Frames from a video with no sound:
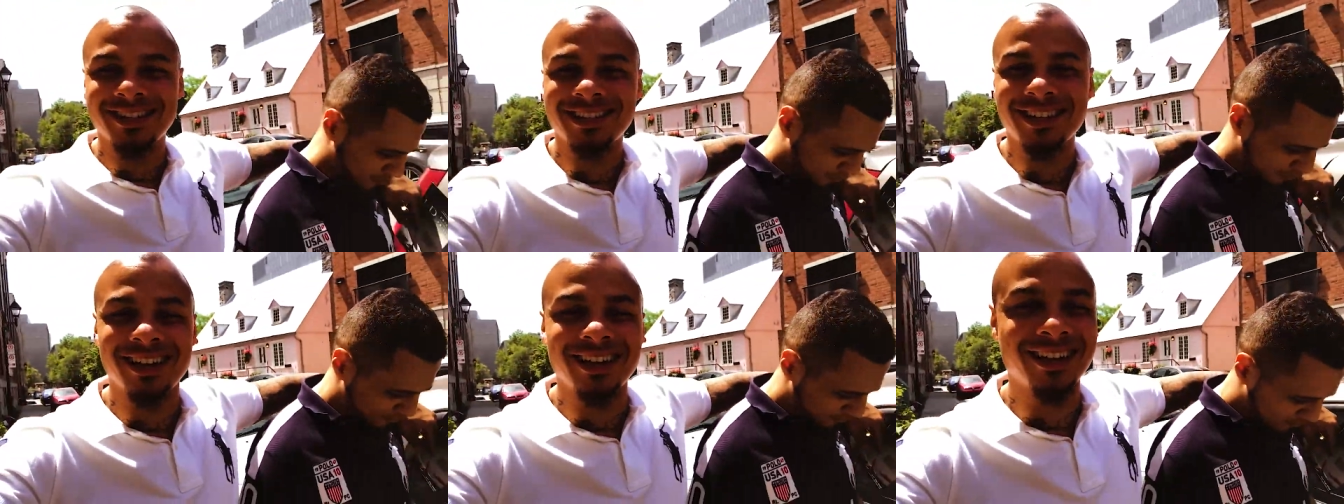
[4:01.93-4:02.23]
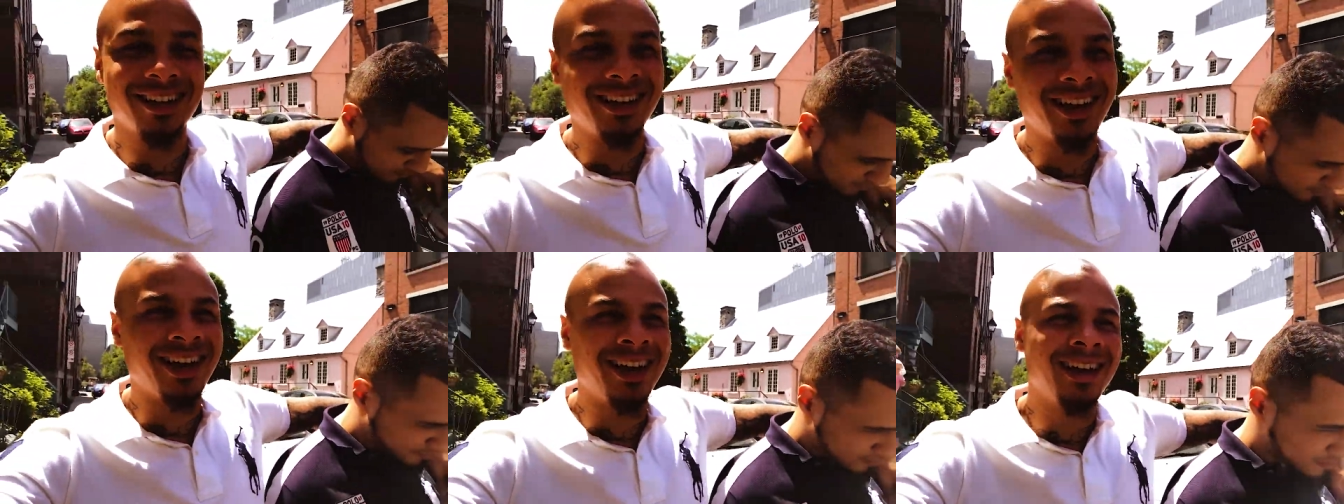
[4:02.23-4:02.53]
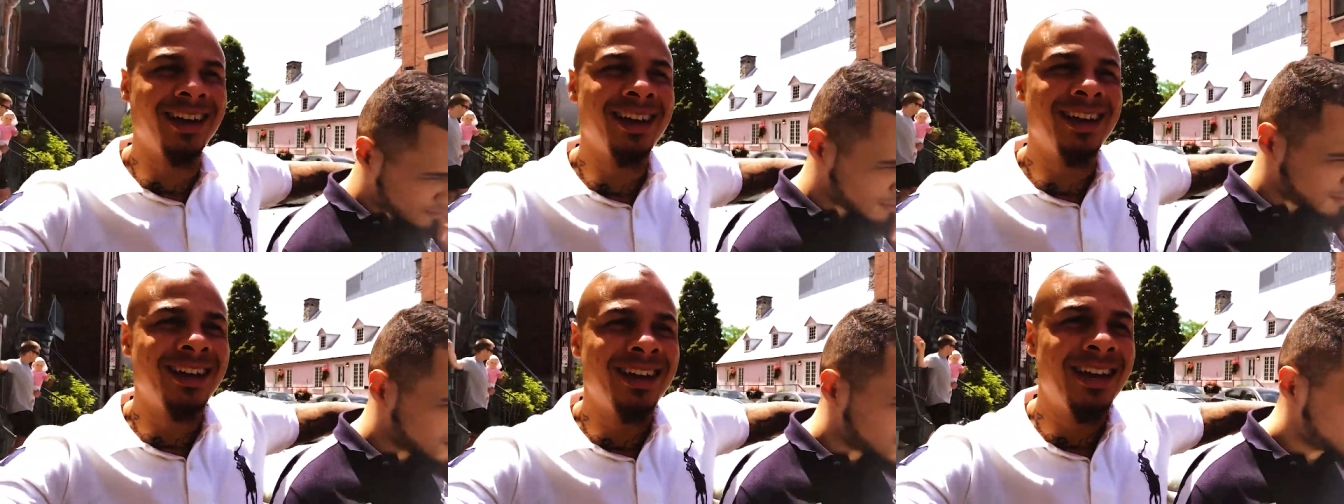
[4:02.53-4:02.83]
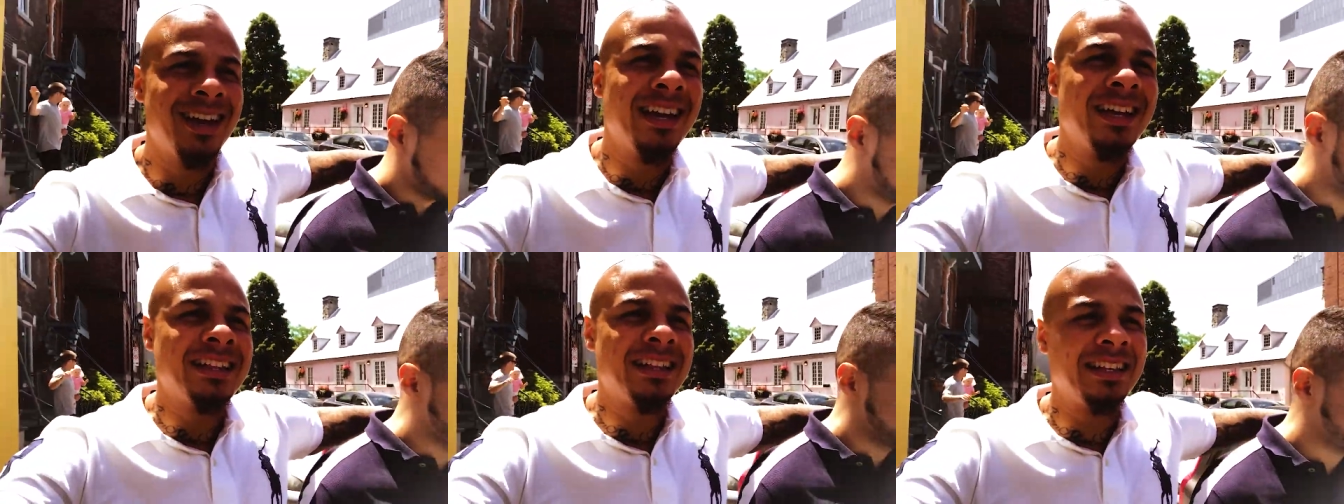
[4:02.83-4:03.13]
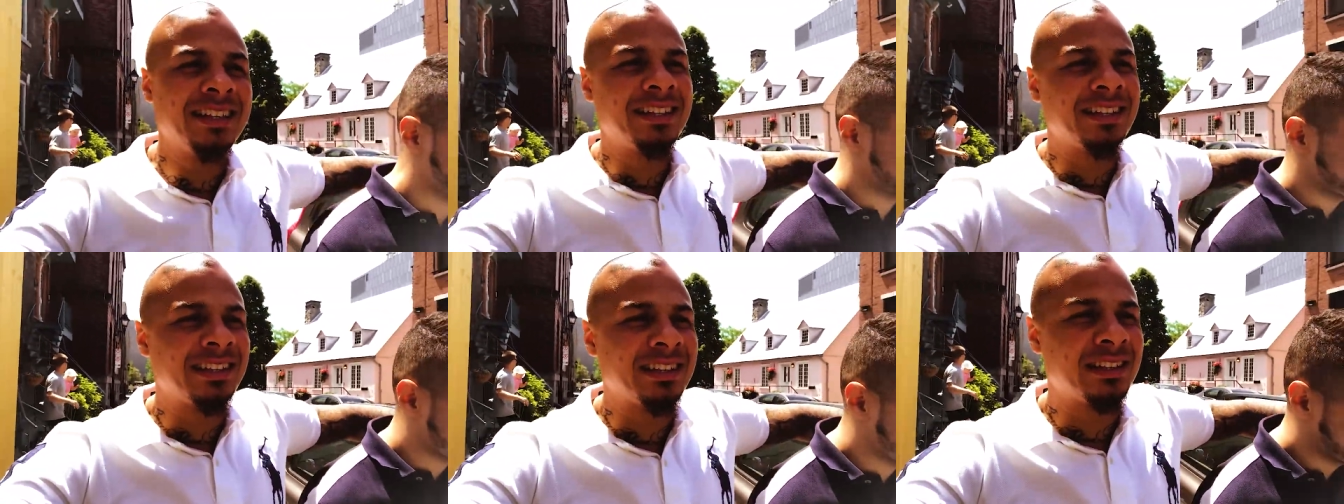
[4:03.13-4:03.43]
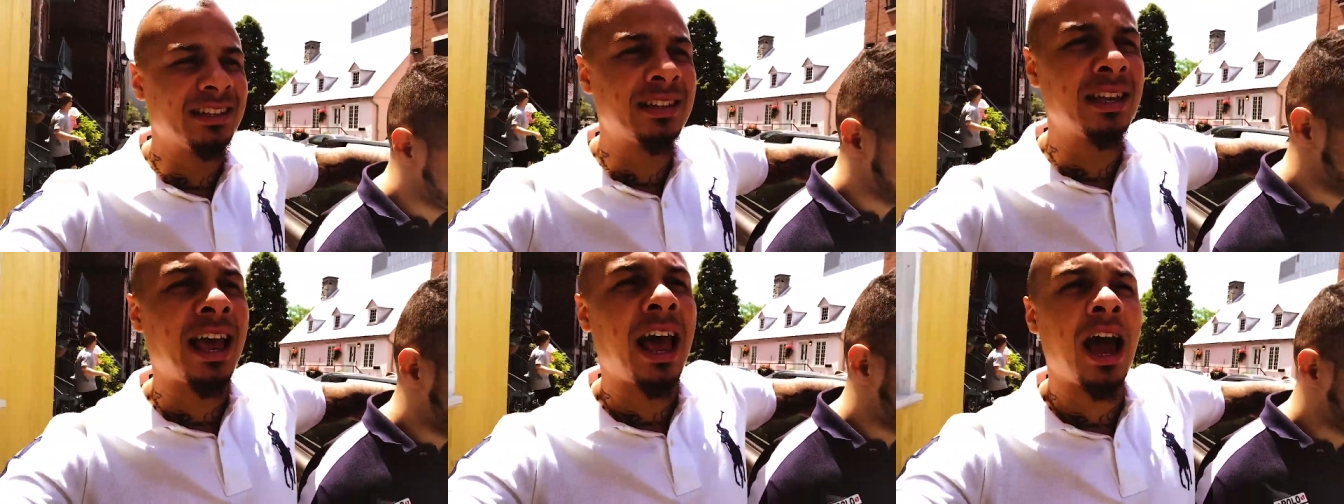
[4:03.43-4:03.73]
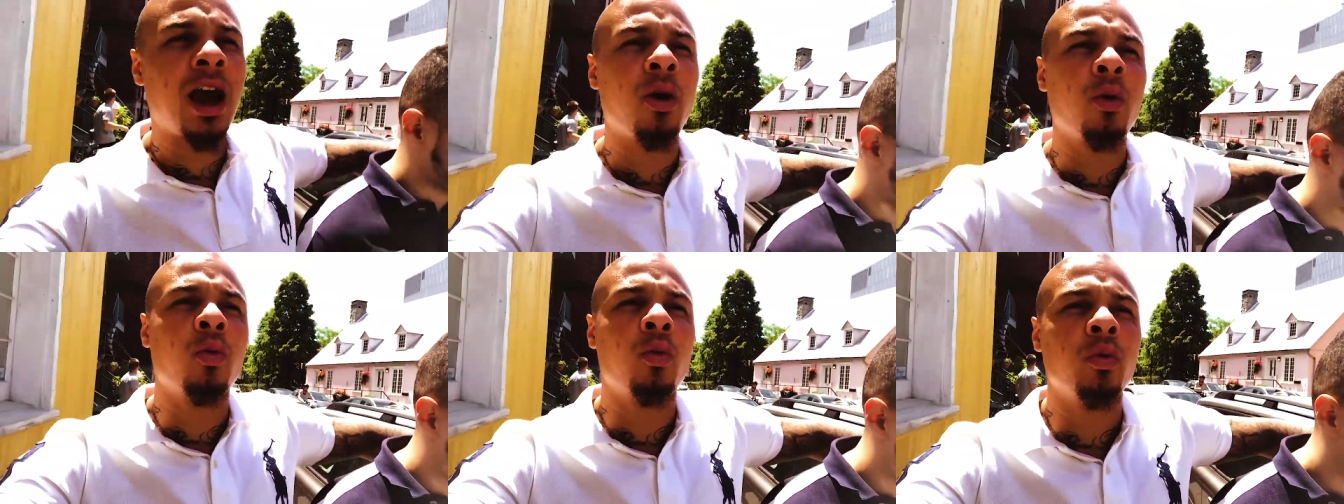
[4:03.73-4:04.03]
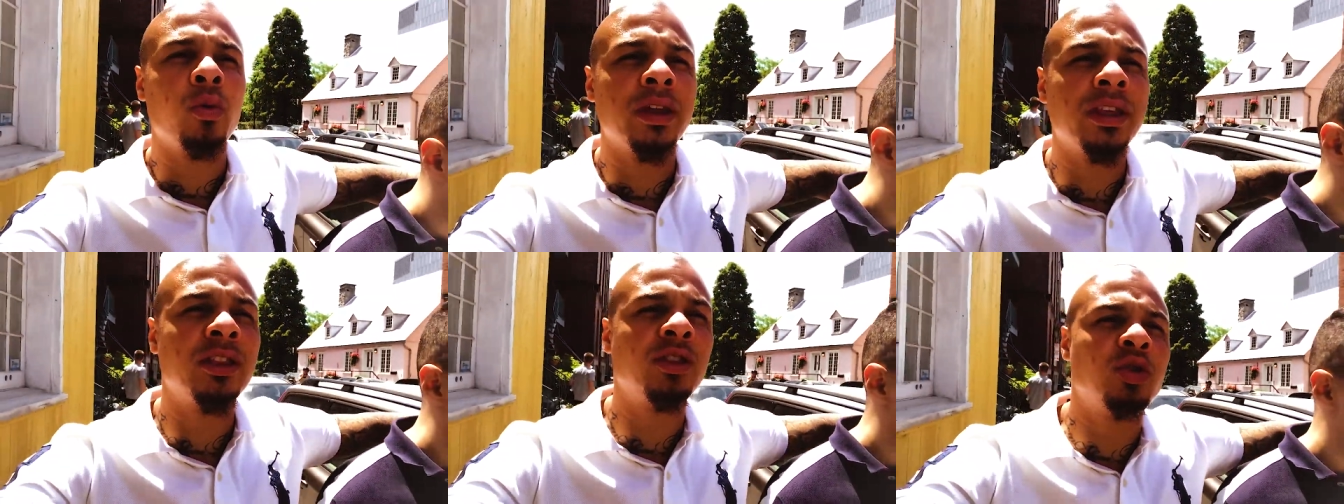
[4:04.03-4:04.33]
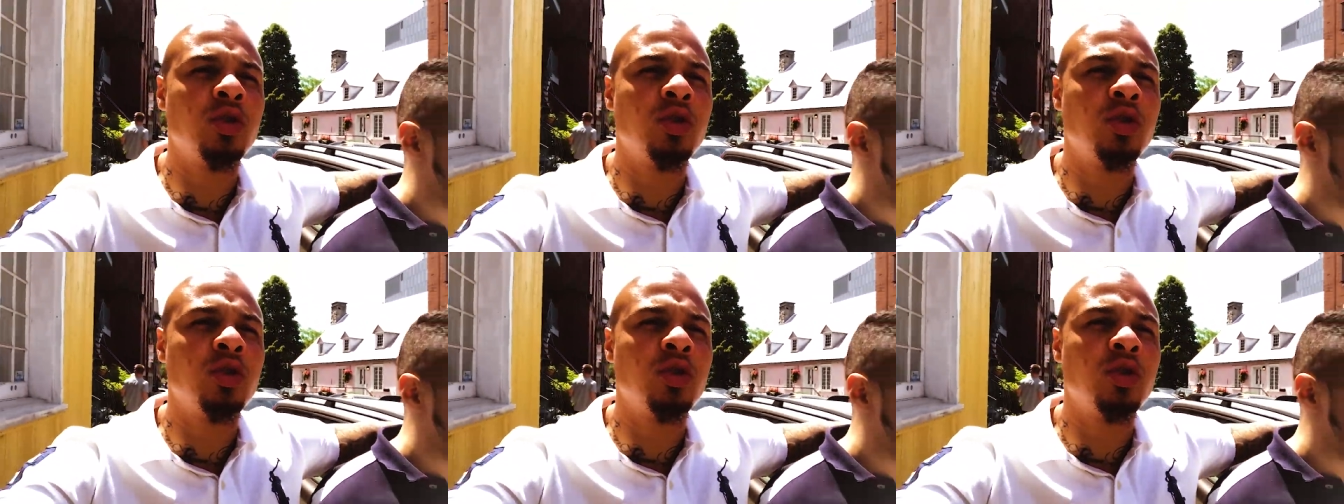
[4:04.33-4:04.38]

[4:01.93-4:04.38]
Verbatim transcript: inshallah. This is how we